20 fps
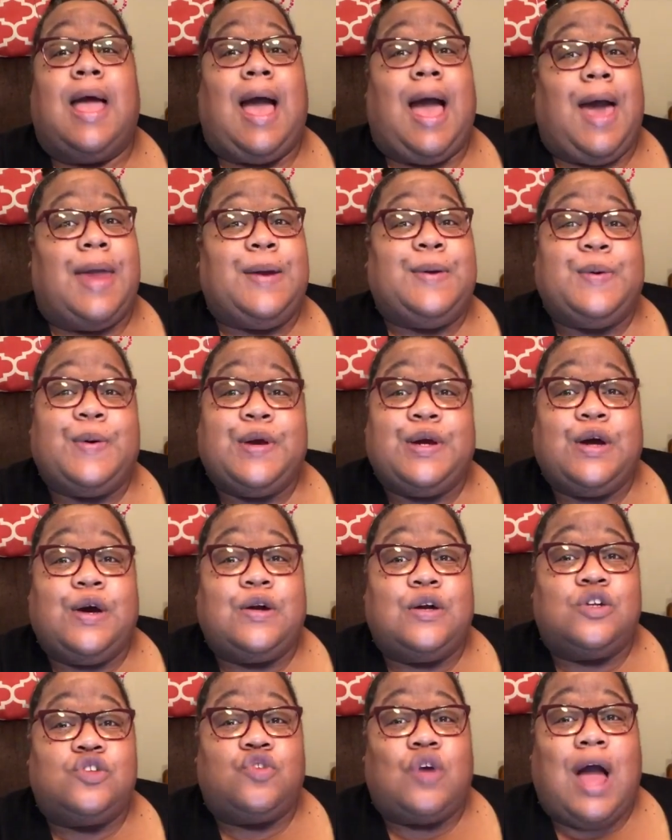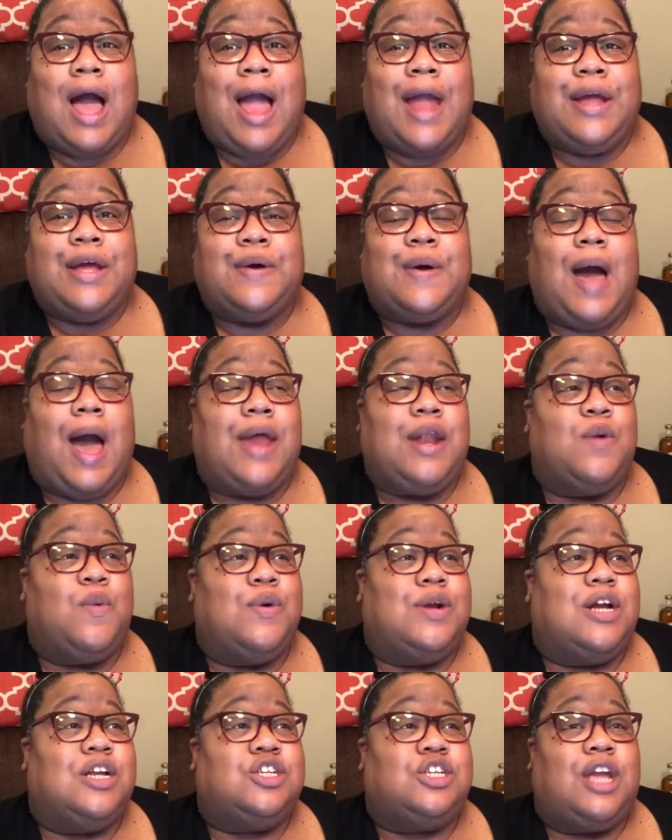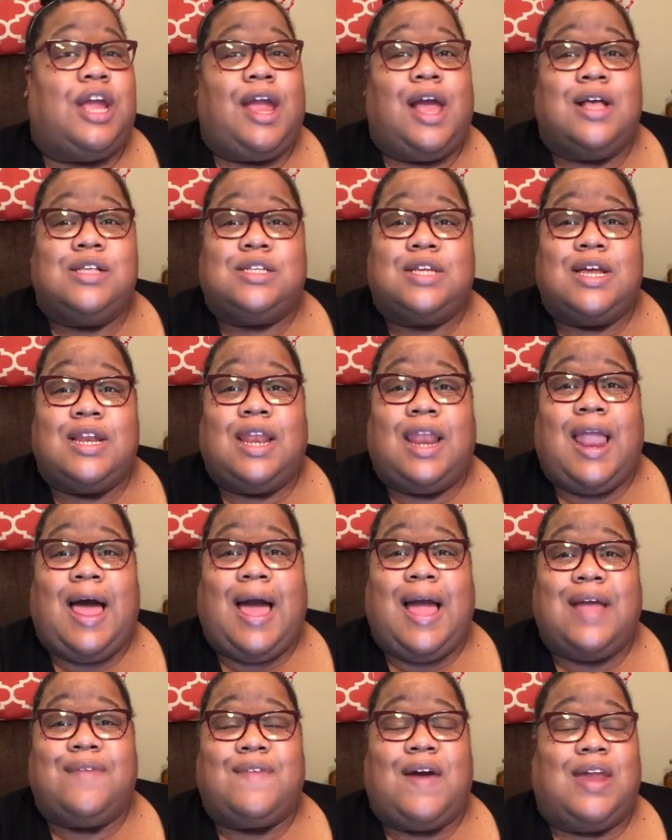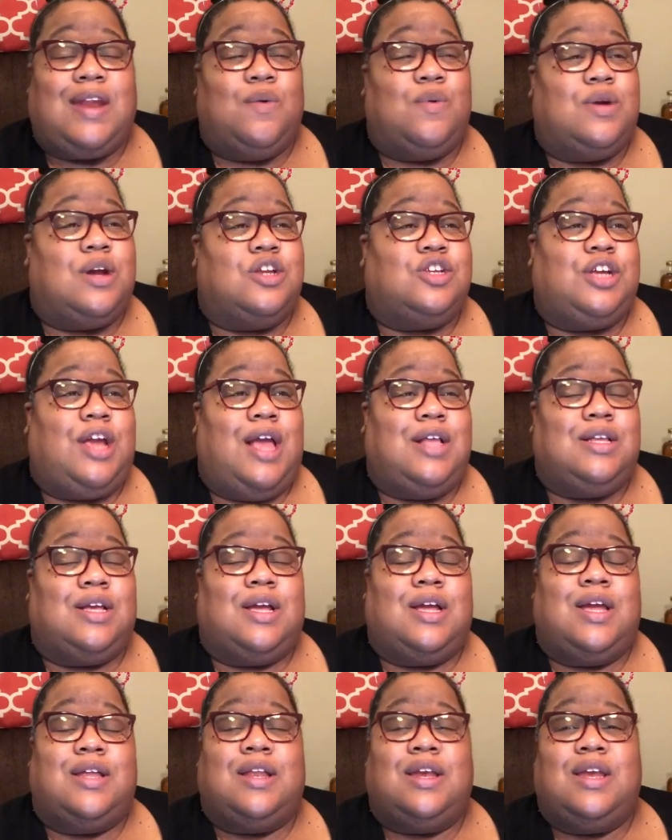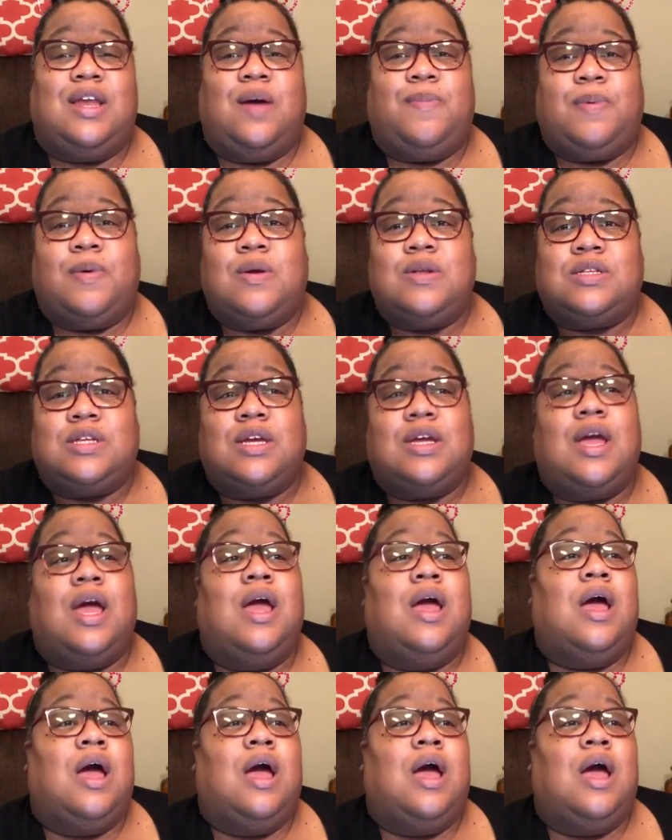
I don't want to go to trial. I don't want a chance getting life. I don't want a chance getting death penalty.